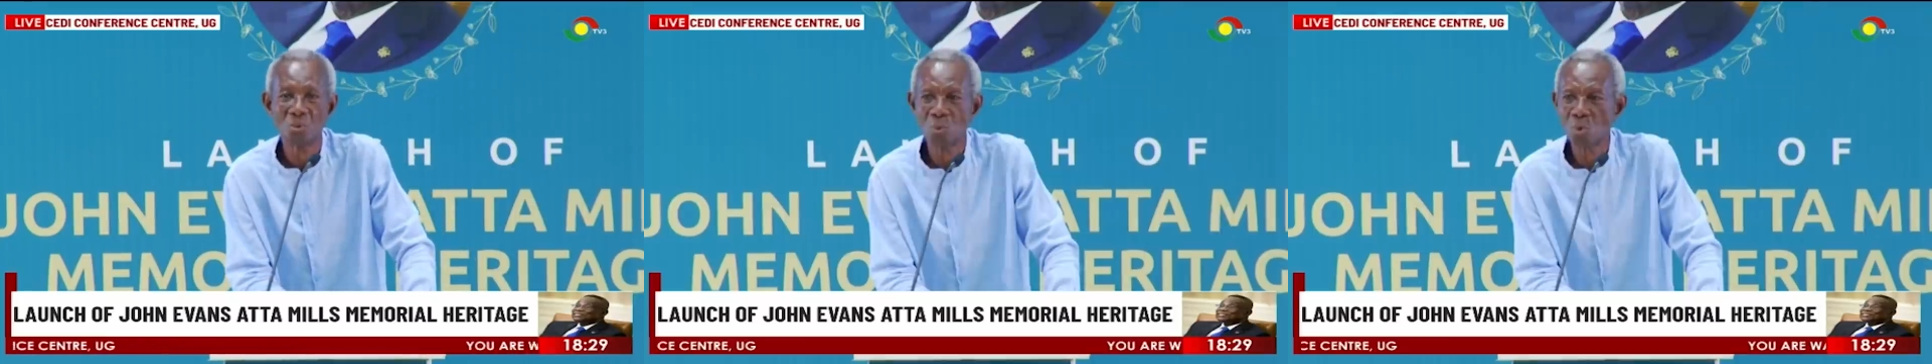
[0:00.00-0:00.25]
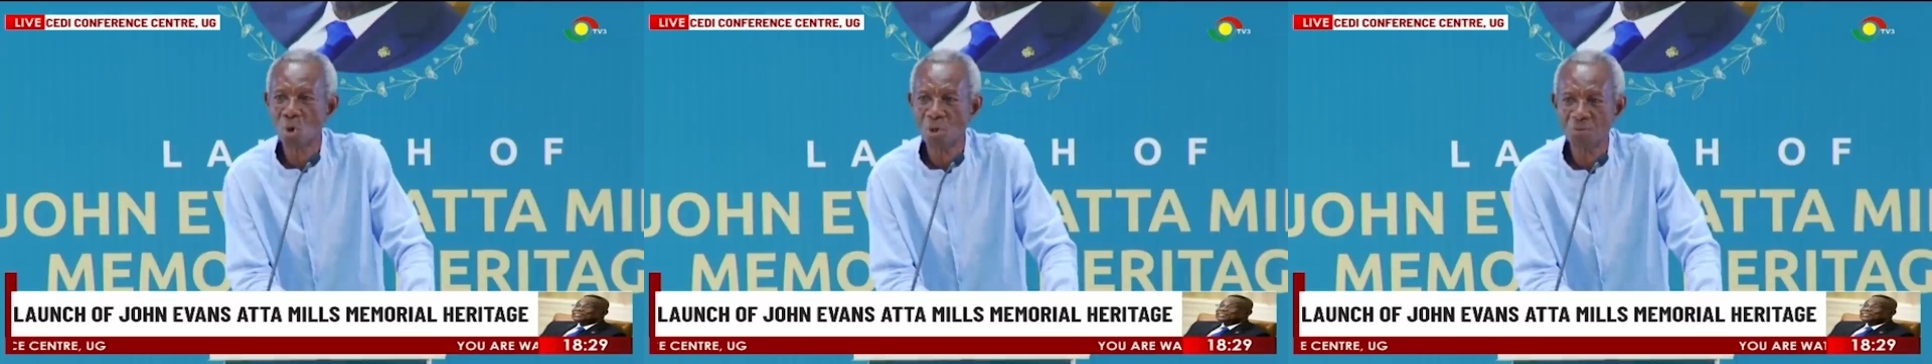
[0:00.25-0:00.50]

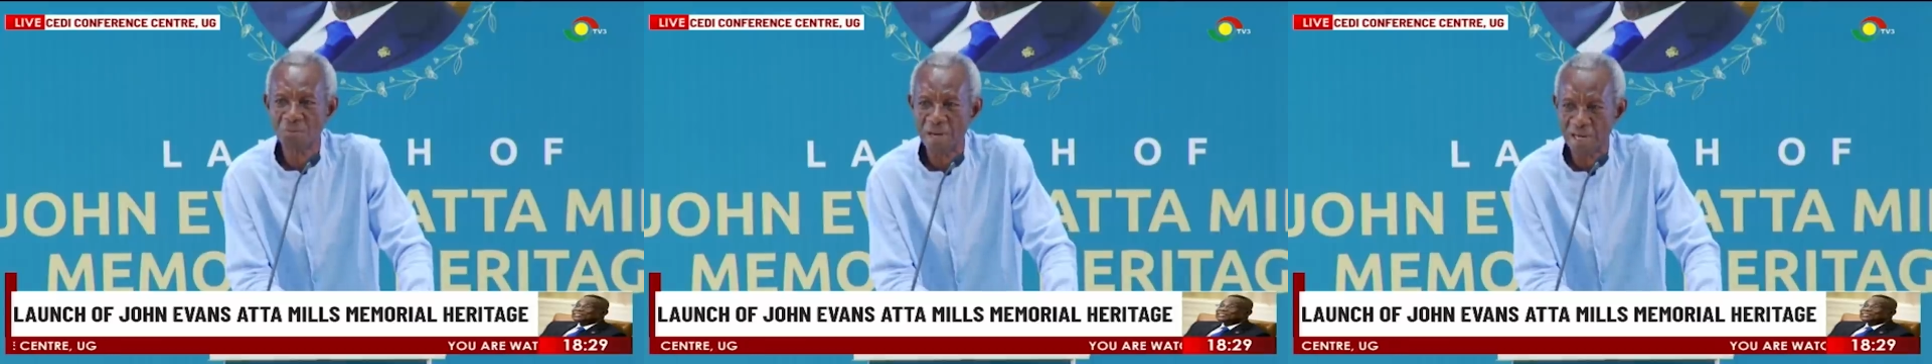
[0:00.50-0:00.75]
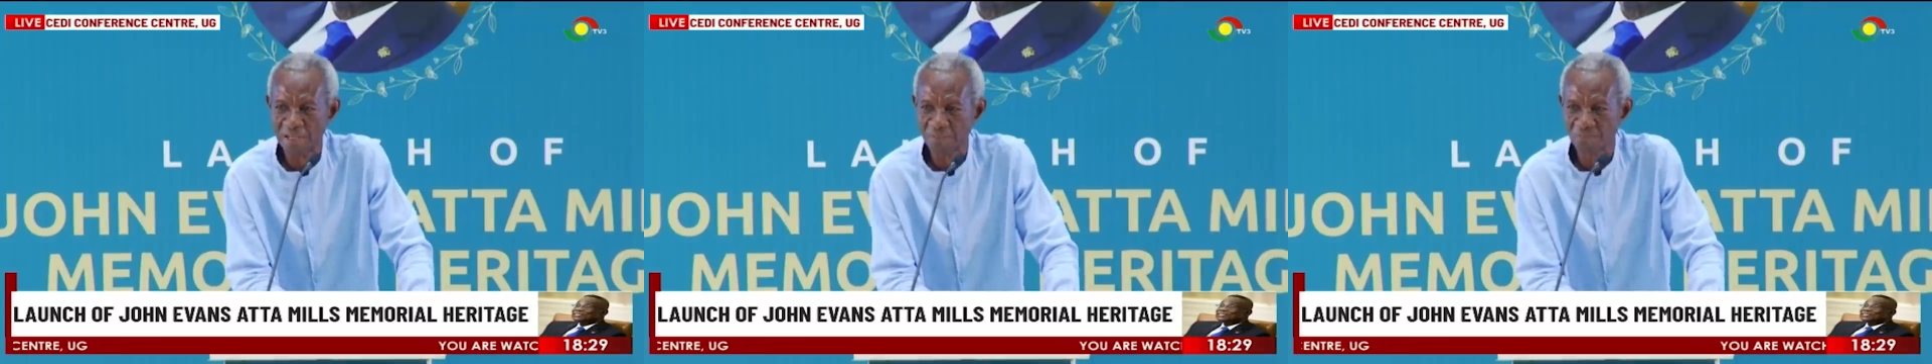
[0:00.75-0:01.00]
who
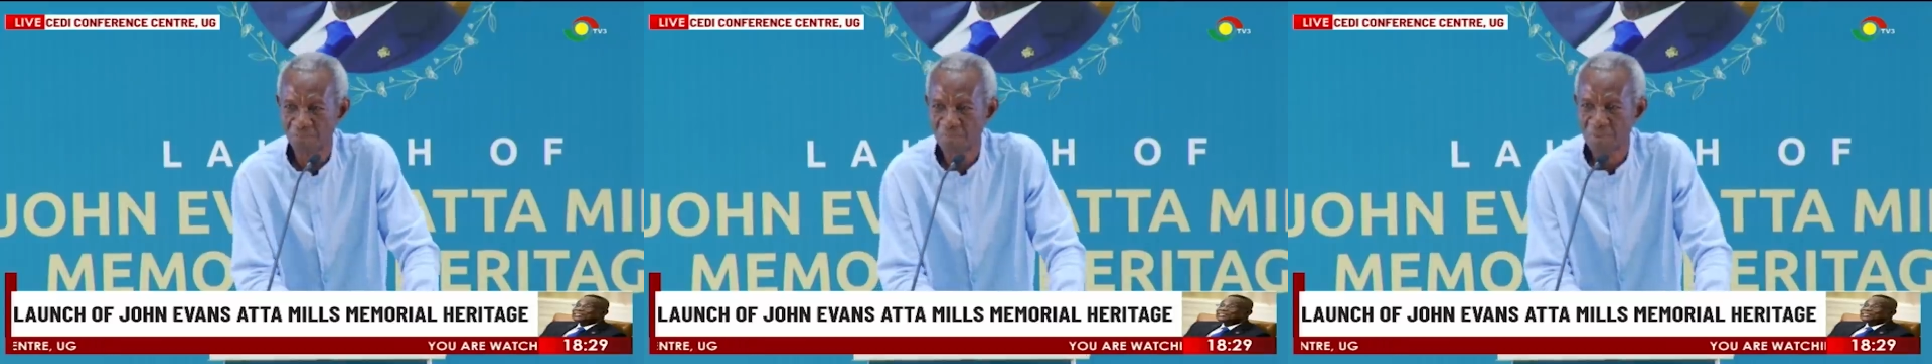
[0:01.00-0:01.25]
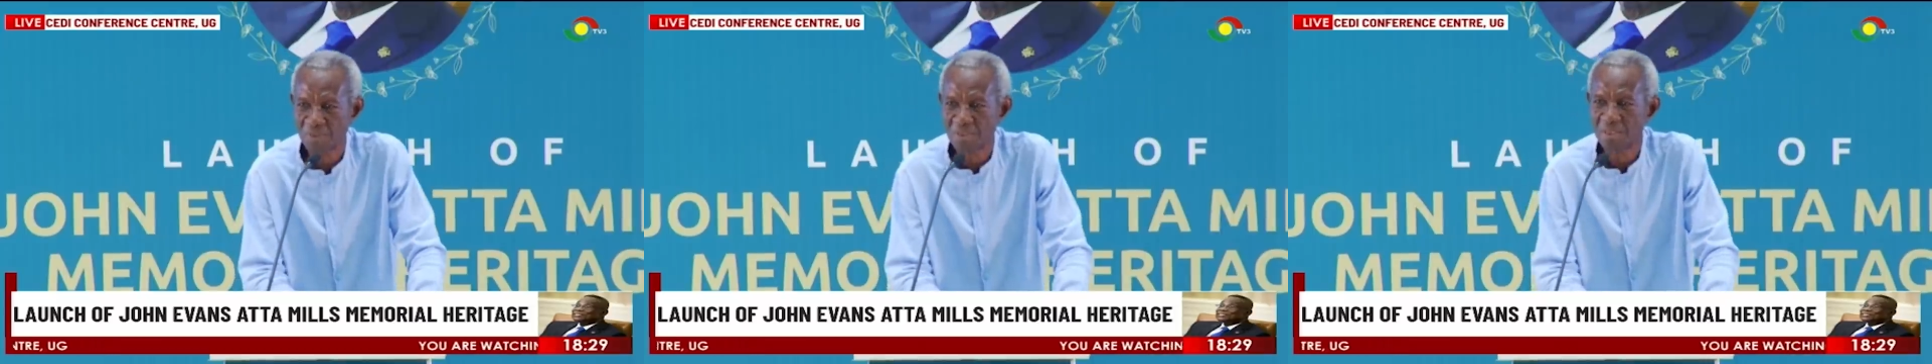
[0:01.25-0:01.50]
qualified,
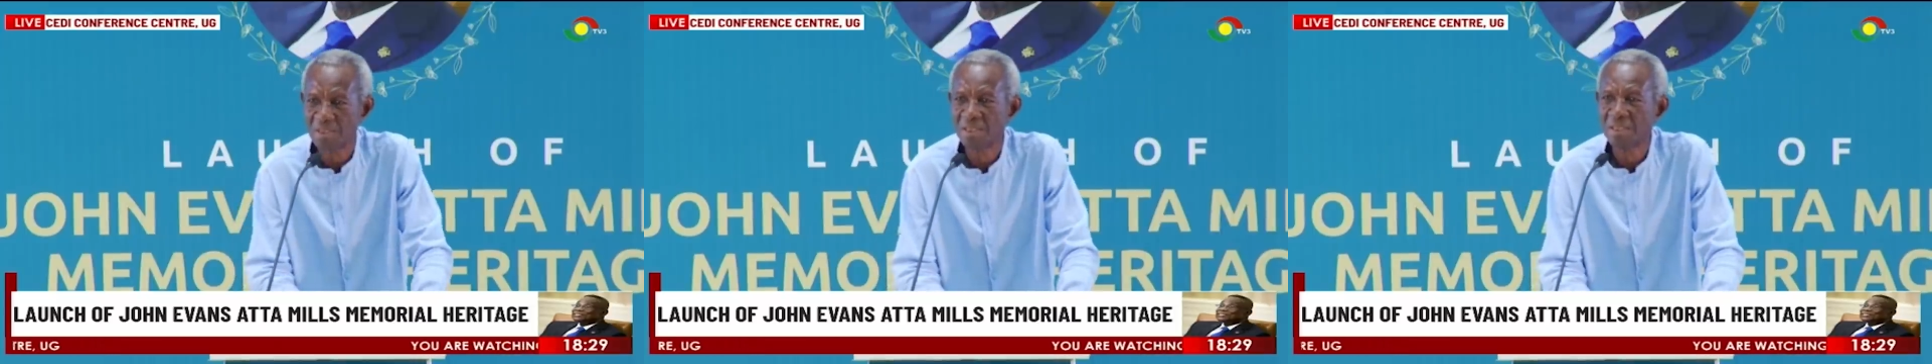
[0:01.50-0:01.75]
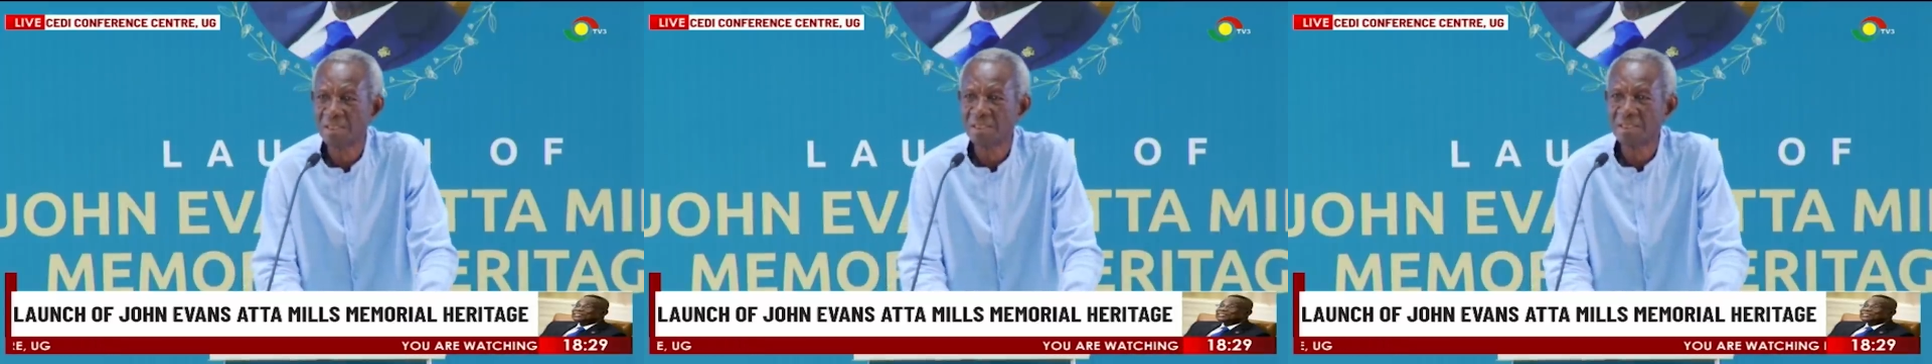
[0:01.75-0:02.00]

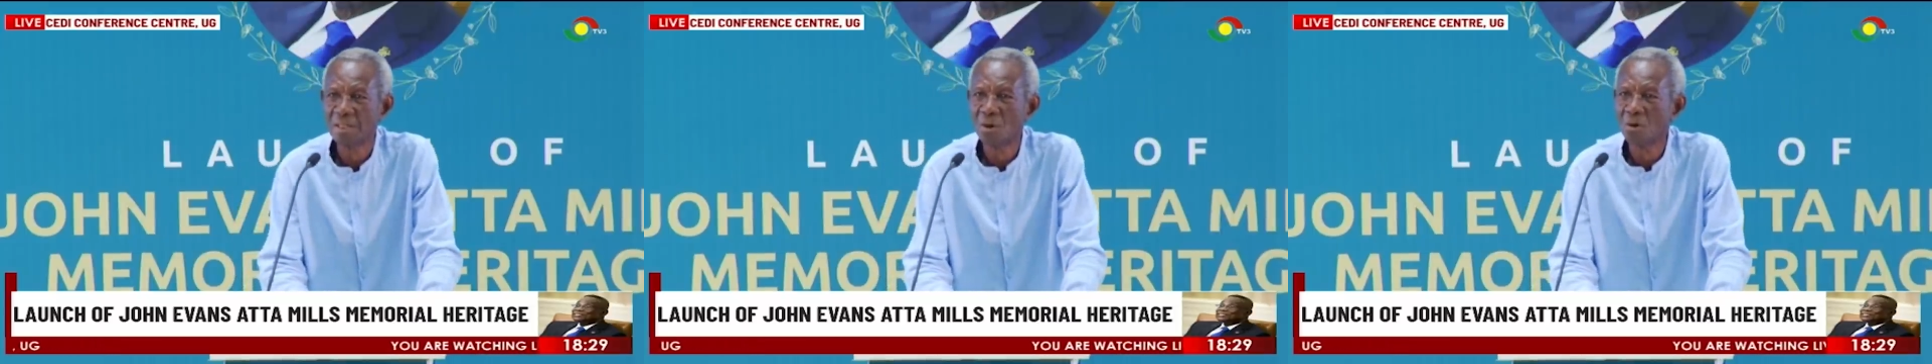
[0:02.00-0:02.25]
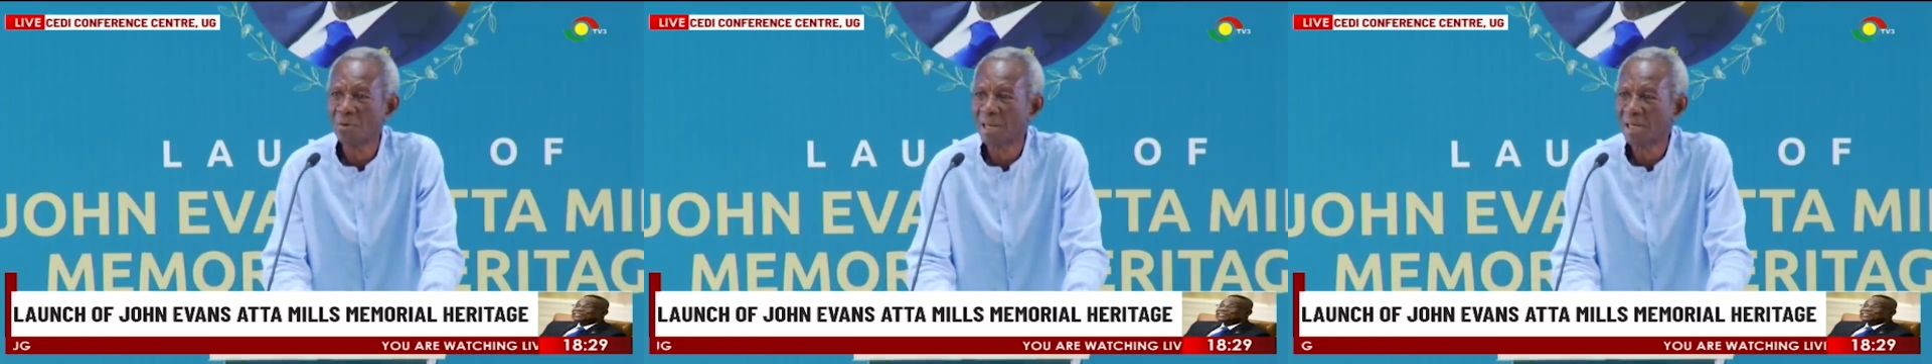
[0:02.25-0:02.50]
they
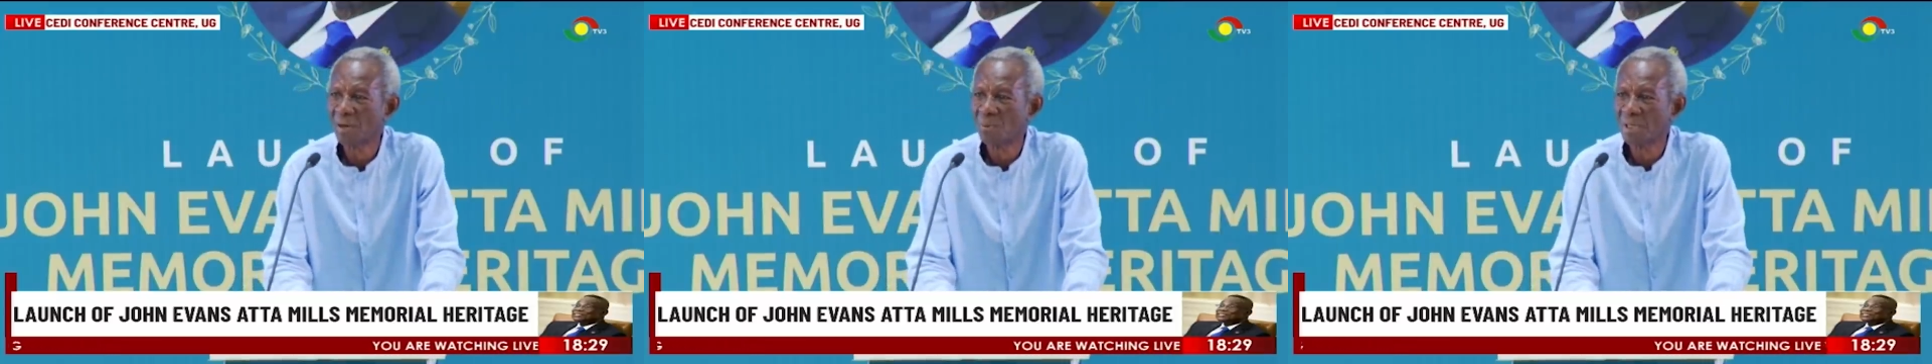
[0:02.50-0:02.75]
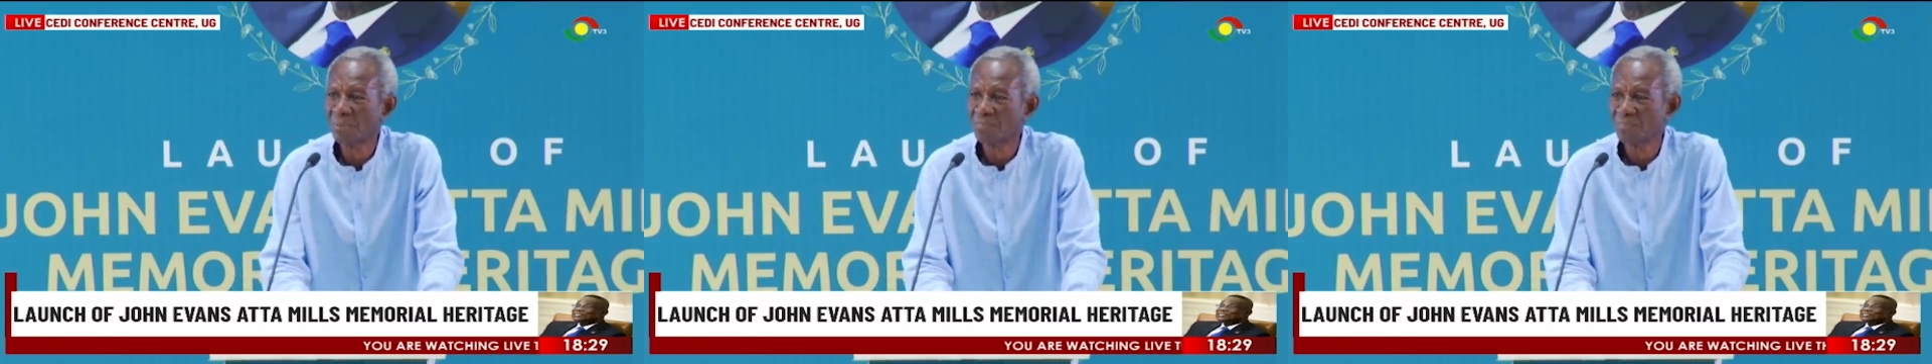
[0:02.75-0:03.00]
all ran
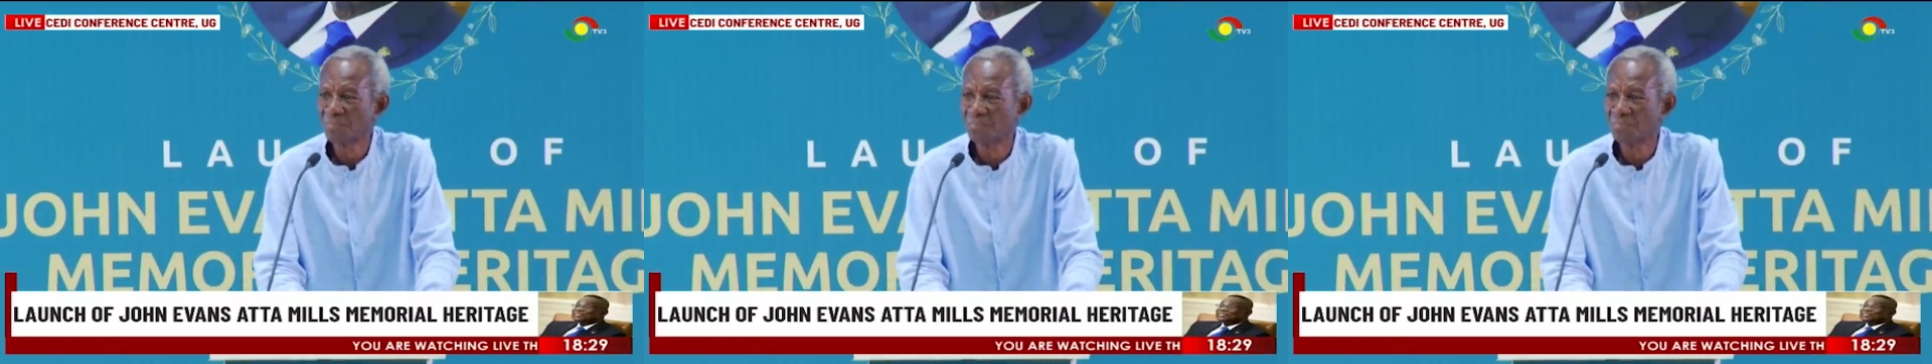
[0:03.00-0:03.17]
away.